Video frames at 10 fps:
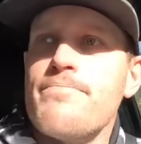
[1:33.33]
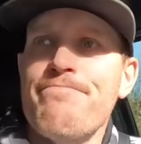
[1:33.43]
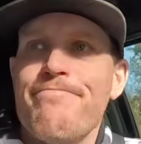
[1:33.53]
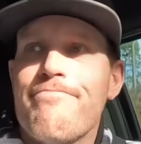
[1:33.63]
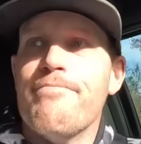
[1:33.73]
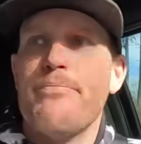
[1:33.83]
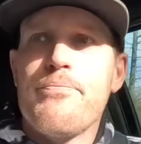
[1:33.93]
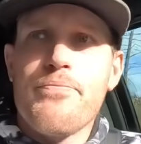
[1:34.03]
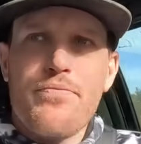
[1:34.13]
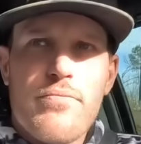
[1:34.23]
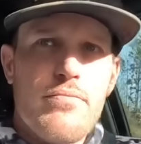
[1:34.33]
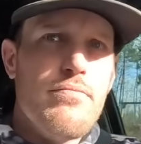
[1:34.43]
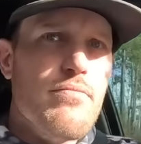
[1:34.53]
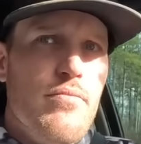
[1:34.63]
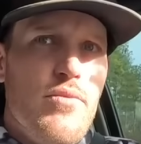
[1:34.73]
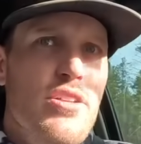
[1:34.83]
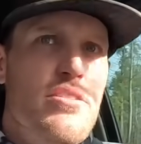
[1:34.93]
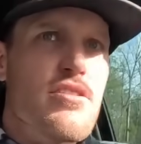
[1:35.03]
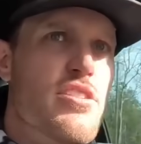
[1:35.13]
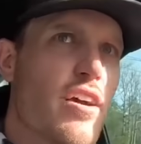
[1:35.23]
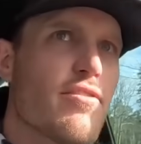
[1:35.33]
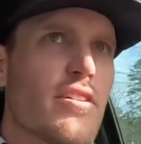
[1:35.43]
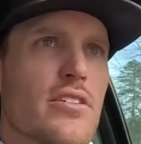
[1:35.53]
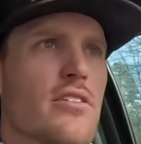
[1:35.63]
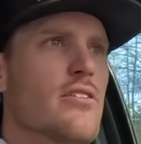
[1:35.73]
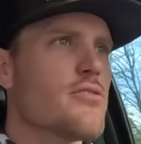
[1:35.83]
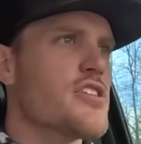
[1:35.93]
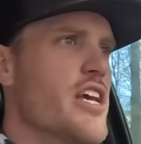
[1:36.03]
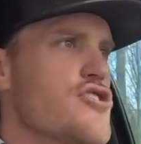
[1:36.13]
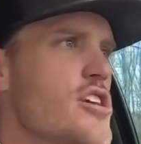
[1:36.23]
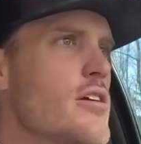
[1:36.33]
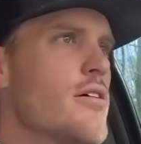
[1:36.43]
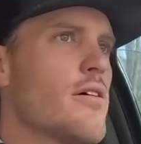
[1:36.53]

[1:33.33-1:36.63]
Hmm. This is definitely a little sketchy.